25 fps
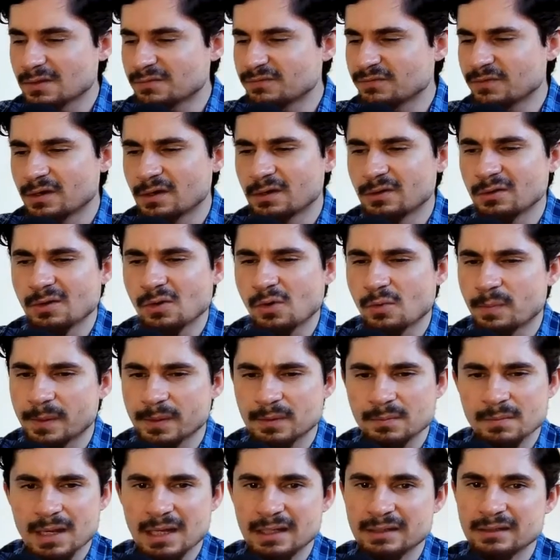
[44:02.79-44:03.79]
They're very
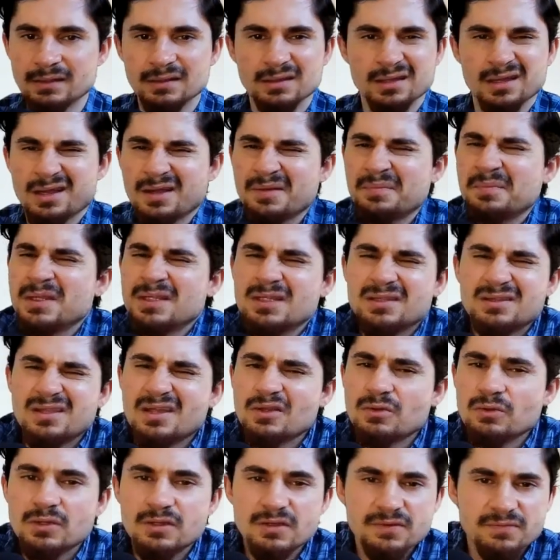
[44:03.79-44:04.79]
open minded, and
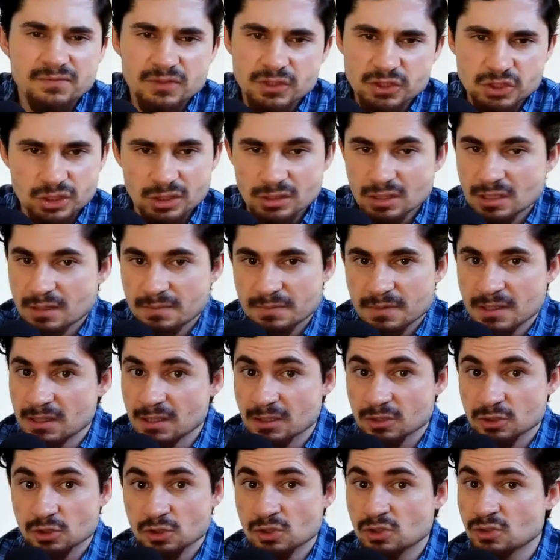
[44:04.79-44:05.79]
they don't give a shit.
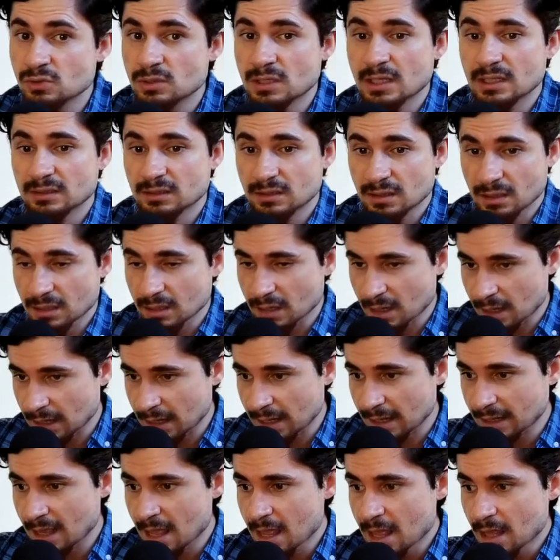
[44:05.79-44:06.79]
Comedians do not
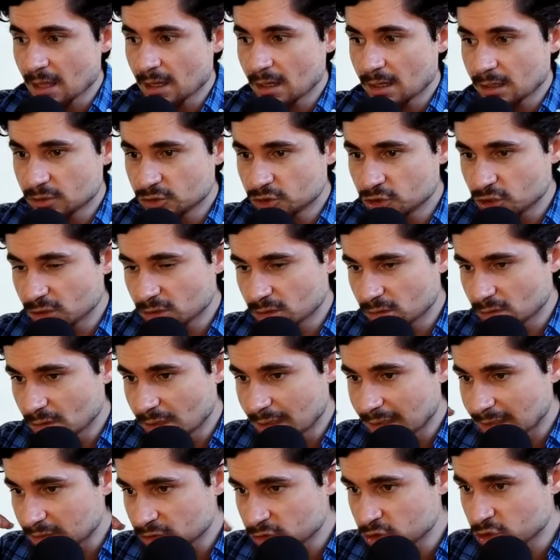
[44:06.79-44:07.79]
like
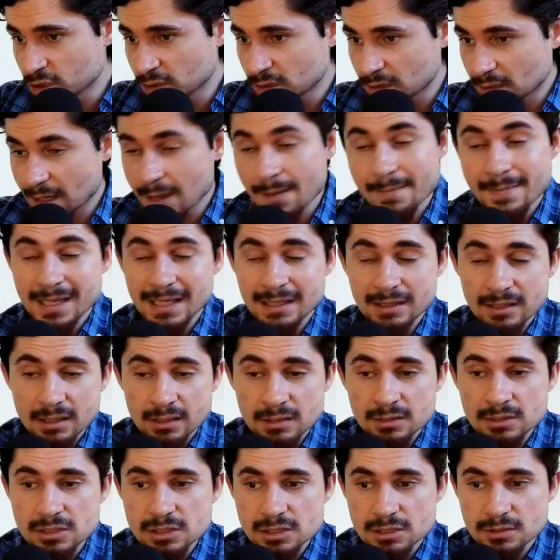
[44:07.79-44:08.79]
legit
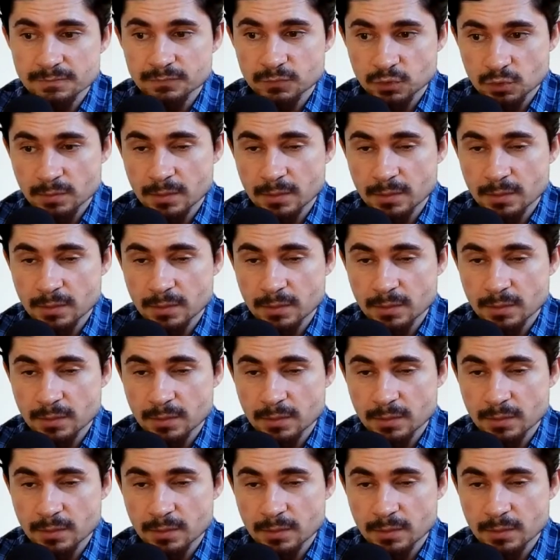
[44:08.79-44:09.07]
comedians.